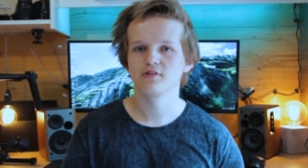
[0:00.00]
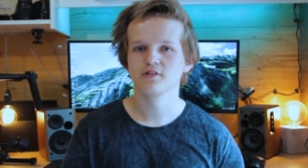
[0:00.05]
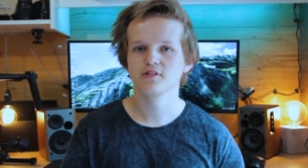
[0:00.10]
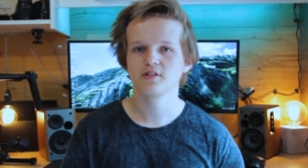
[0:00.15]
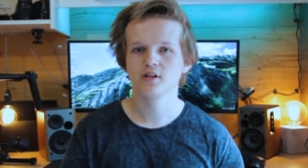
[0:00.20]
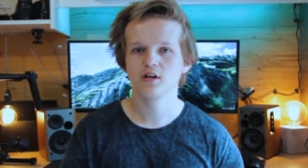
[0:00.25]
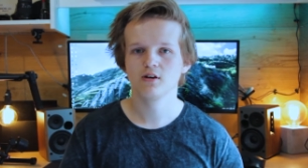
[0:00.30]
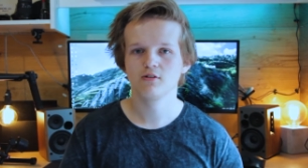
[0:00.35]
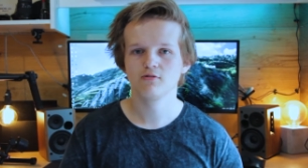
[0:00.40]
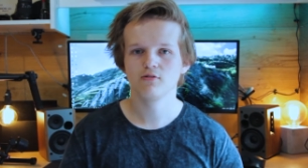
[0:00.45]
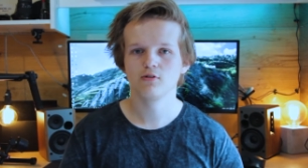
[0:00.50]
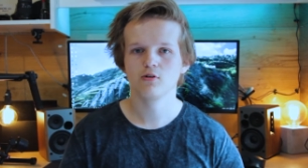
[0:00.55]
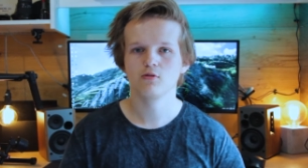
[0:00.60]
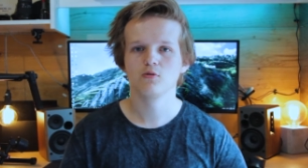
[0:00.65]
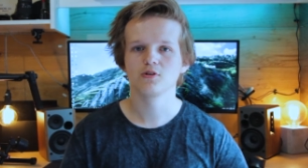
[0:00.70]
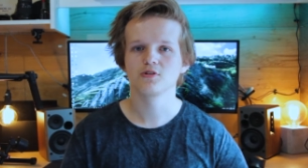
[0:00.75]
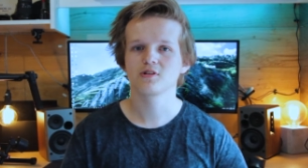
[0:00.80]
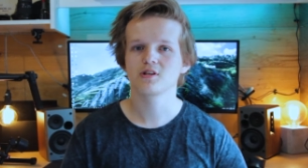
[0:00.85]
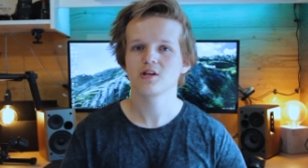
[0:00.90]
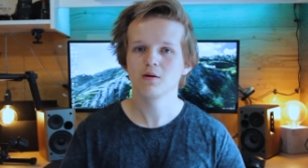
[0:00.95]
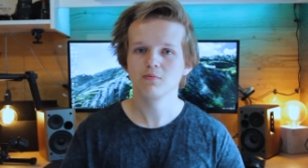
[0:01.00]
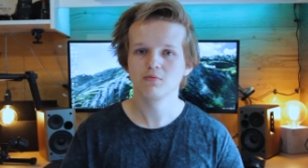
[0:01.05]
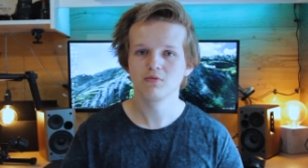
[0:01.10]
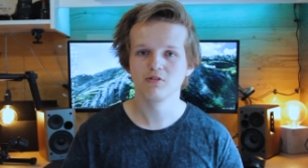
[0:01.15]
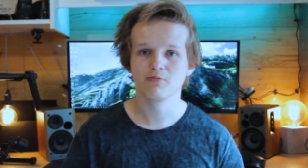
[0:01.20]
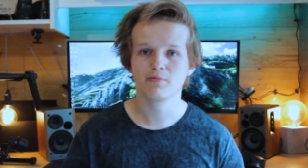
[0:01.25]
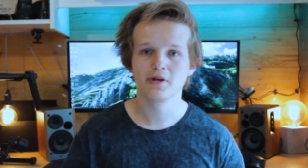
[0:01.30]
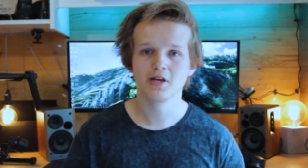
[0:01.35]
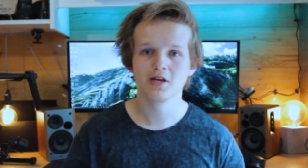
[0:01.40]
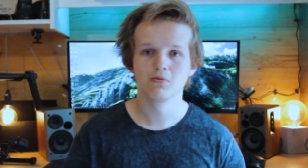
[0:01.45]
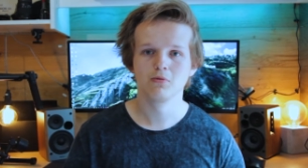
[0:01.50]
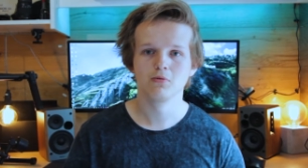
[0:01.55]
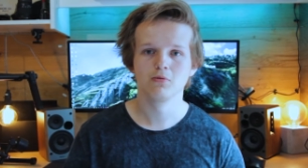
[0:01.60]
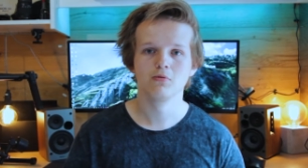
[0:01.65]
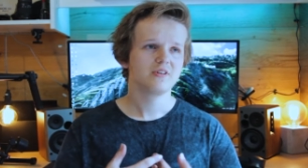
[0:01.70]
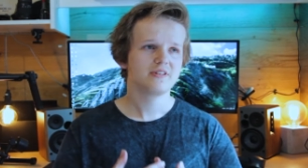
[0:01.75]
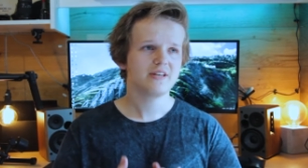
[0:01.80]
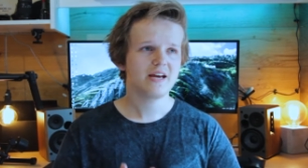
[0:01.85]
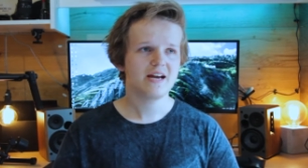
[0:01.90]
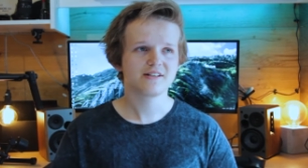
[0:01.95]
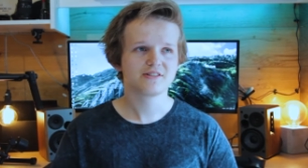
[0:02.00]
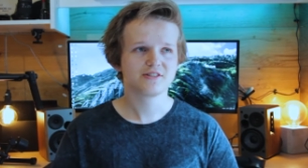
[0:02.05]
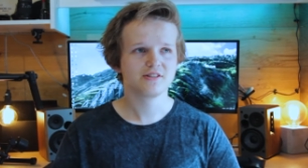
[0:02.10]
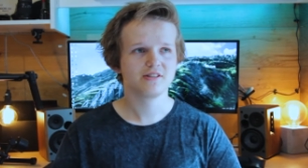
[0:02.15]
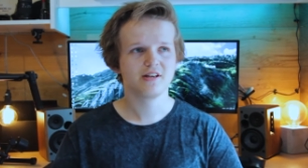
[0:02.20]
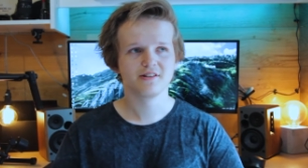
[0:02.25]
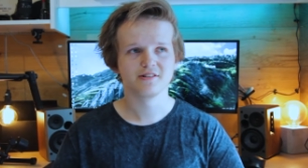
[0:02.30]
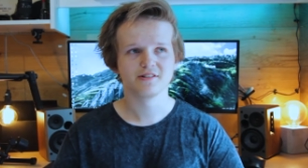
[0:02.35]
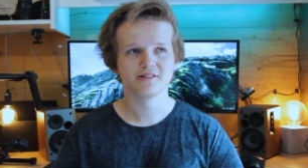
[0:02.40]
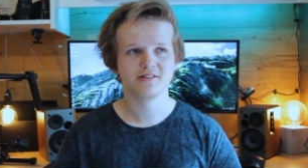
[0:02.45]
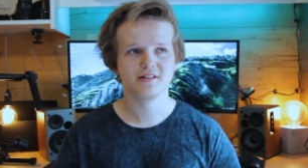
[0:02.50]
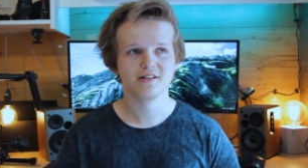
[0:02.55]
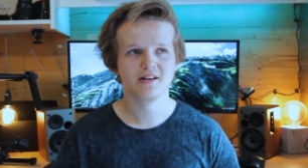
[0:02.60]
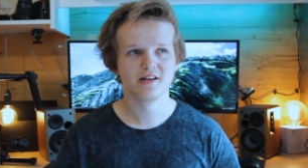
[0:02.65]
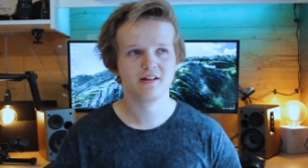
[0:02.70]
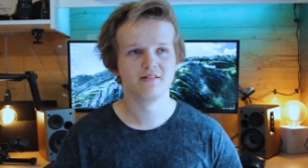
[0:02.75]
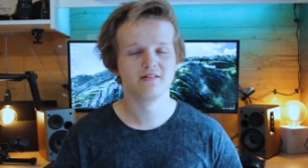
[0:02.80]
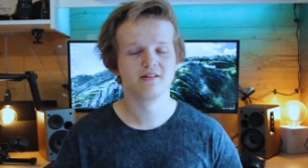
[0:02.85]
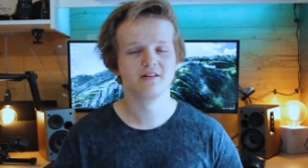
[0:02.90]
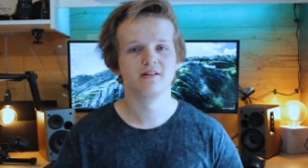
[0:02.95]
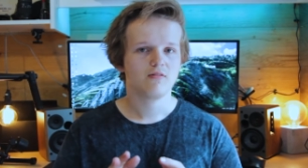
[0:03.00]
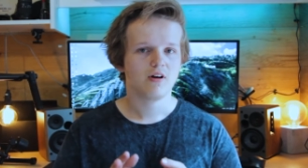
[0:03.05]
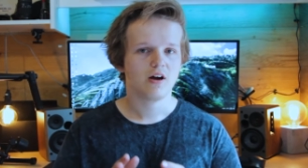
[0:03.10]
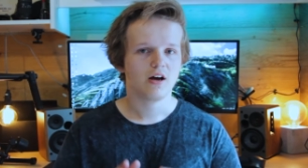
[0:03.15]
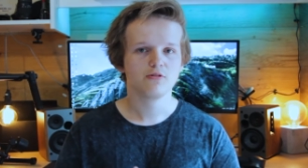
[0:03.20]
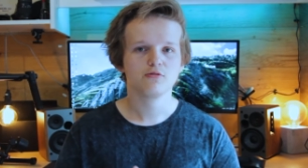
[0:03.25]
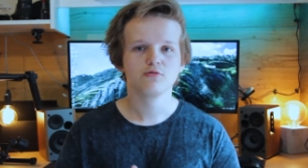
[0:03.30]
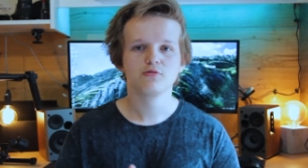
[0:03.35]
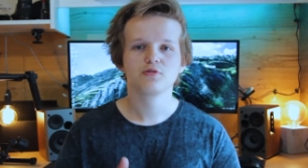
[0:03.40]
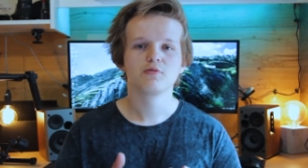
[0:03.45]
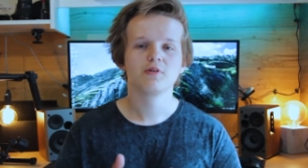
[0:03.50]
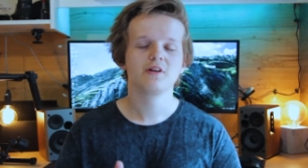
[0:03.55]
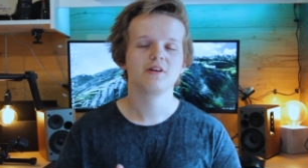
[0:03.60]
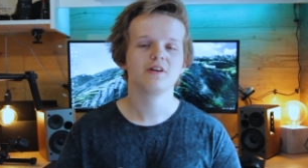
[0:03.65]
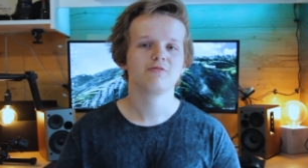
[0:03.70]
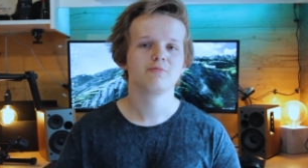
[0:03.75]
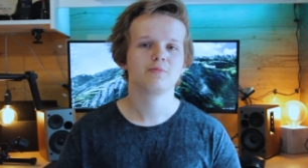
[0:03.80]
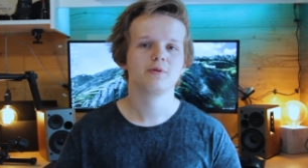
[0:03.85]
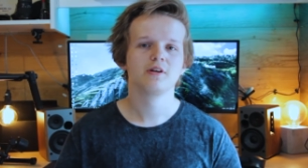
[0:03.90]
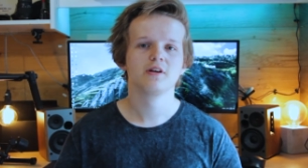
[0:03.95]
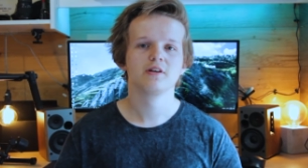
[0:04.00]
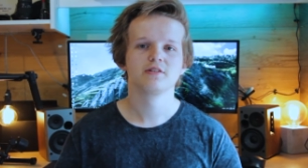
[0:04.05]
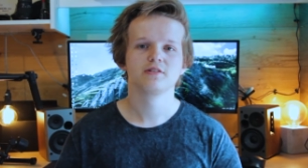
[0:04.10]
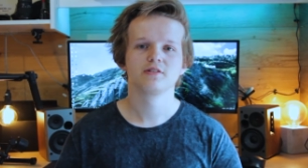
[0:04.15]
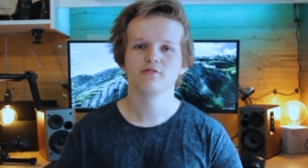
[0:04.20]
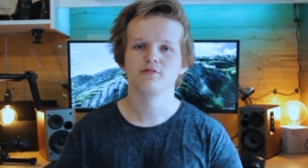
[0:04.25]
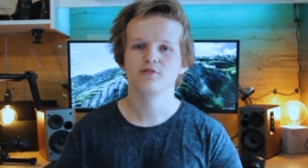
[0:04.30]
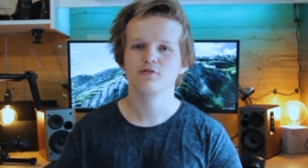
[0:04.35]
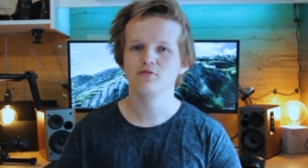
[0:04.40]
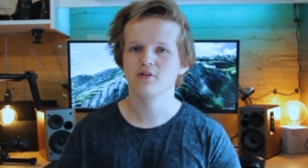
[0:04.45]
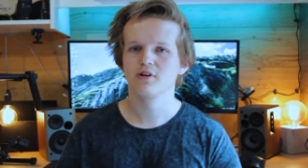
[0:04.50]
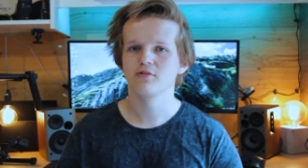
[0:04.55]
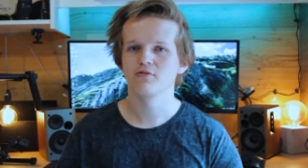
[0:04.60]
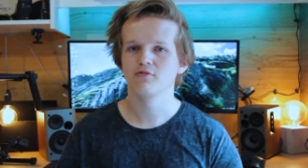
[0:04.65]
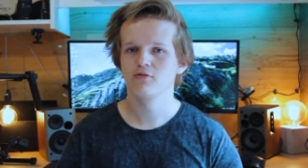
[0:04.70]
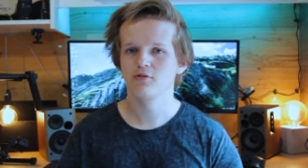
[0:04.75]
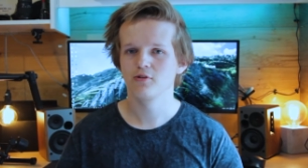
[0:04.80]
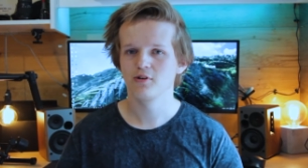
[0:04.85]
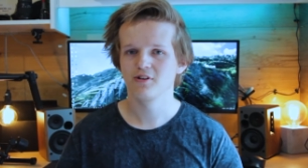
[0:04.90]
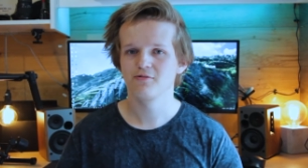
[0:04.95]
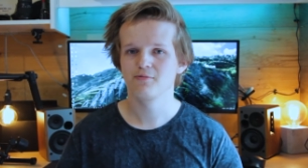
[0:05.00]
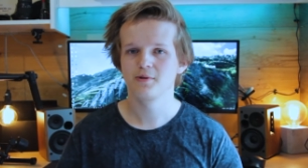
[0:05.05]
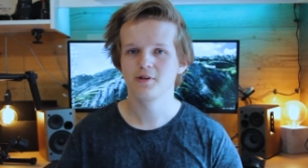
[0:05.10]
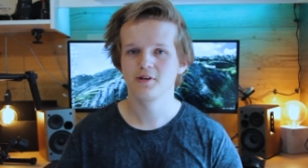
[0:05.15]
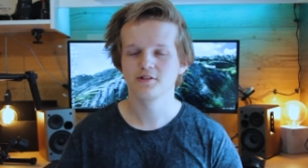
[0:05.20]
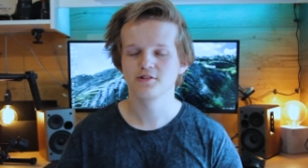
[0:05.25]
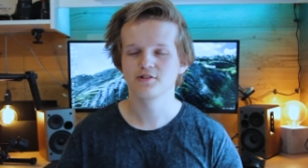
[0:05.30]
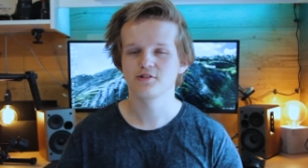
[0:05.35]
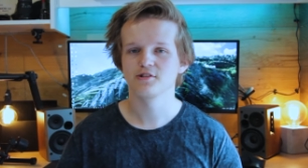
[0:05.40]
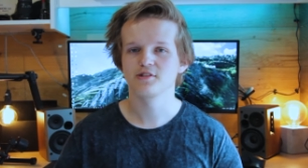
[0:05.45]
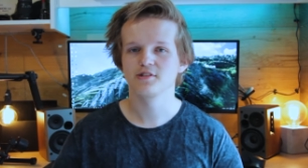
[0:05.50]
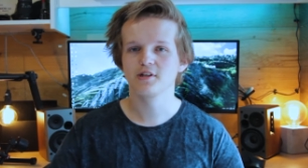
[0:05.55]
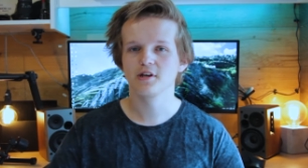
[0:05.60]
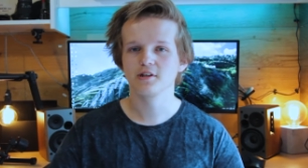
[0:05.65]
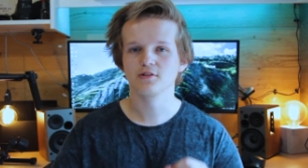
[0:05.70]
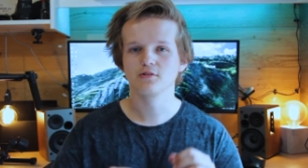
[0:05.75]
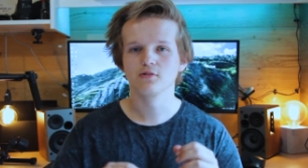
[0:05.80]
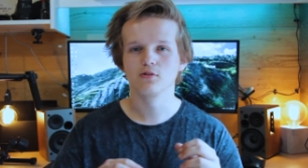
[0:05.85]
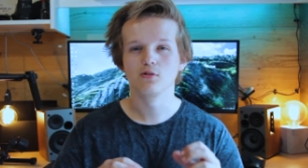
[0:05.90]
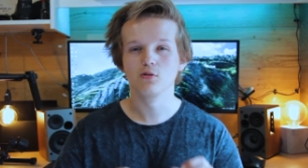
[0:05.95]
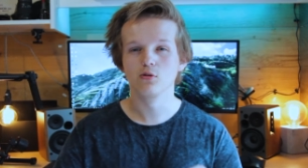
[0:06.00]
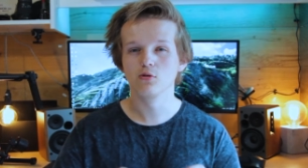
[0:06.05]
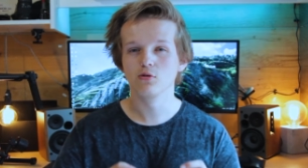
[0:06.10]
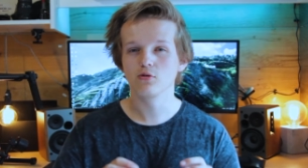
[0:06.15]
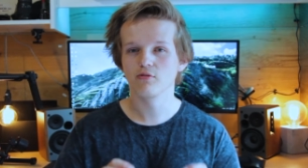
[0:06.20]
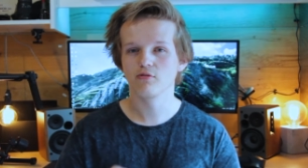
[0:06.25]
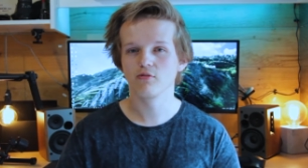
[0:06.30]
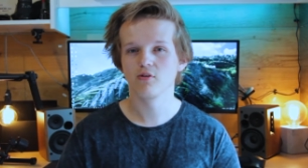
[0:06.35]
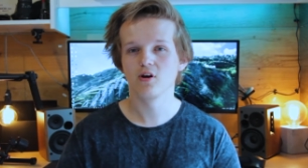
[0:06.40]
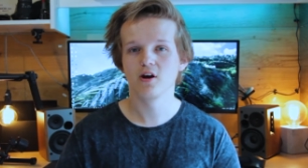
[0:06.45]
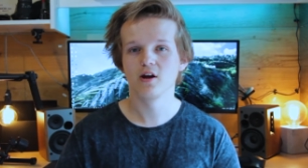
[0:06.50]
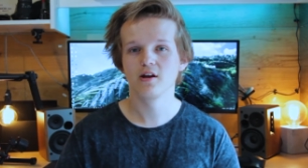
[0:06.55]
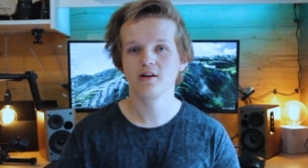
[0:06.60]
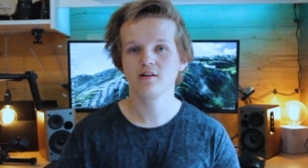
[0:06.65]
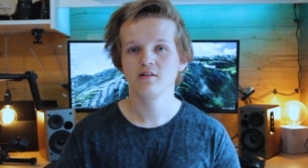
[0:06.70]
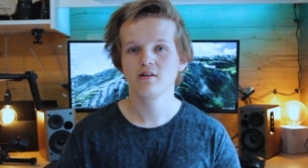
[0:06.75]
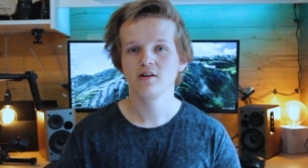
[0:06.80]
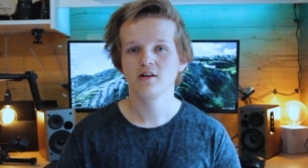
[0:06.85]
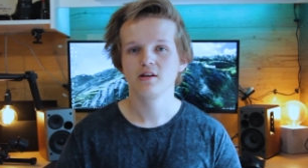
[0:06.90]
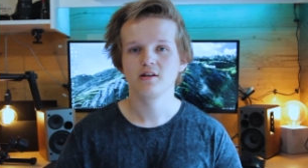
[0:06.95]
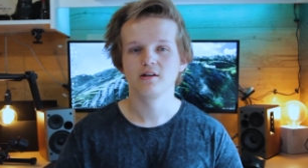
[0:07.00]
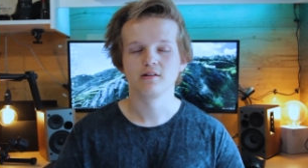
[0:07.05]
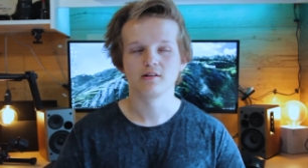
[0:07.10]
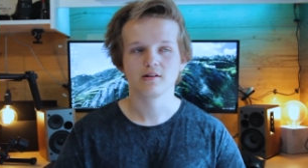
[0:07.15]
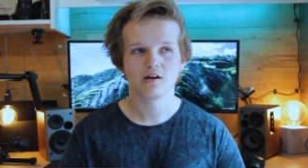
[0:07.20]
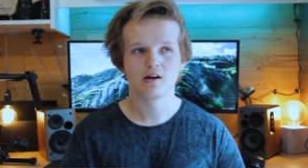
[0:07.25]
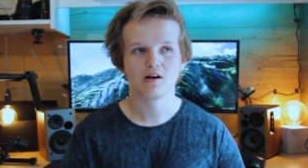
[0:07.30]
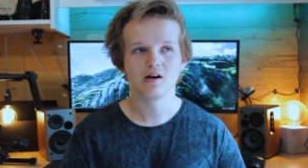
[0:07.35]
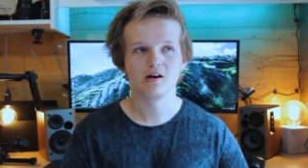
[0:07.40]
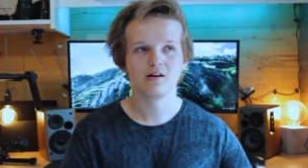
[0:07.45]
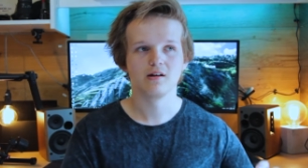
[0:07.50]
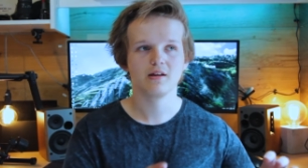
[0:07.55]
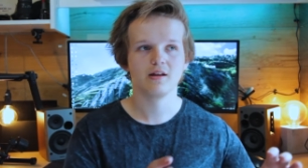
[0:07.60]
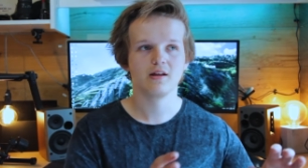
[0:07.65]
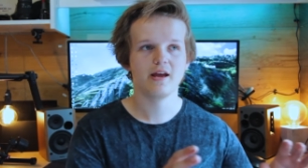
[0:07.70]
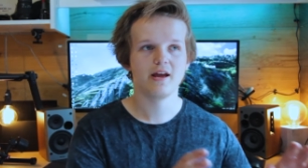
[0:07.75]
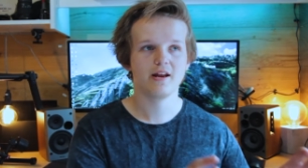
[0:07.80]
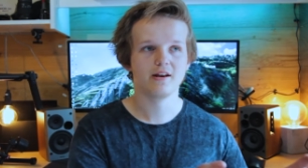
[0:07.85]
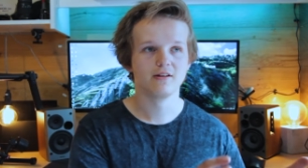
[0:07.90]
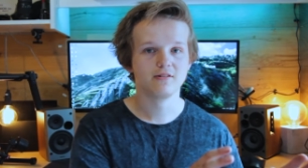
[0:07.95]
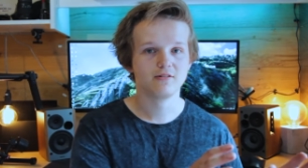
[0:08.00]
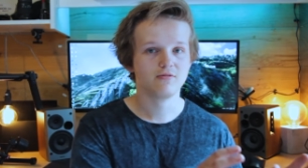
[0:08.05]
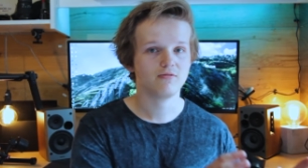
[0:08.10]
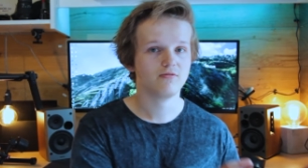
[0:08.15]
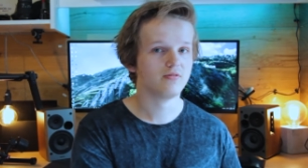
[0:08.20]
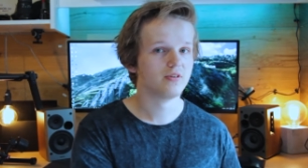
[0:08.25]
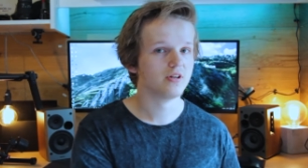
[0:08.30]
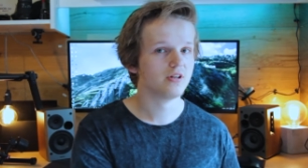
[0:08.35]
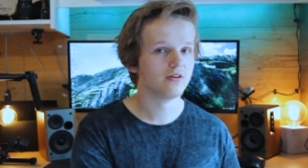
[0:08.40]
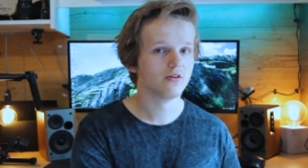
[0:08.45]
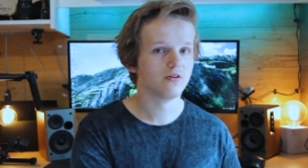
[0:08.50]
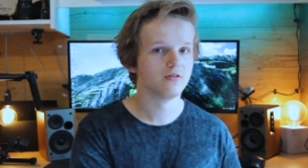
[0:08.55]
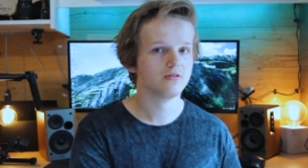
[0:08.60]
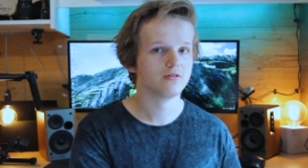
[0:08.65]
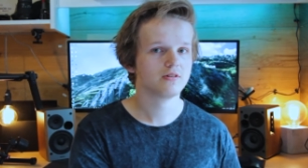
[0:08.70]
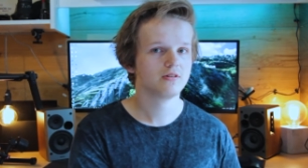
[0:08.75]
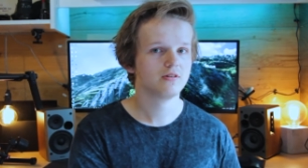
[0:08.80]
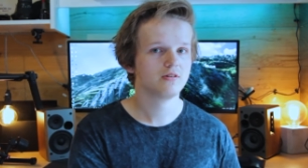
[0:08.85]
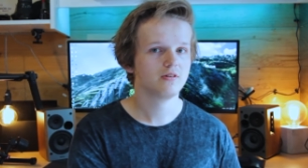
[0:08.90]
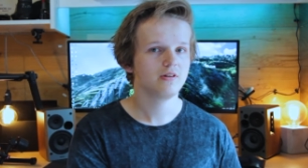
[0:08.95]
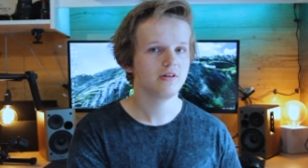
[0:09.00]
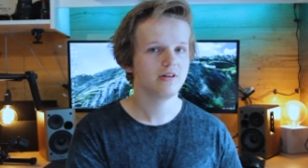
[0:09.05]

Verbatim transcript: yourself or watch a couple of people to actually understand that 120 FPS or 240 FPS just doesn't look right in car edit videos.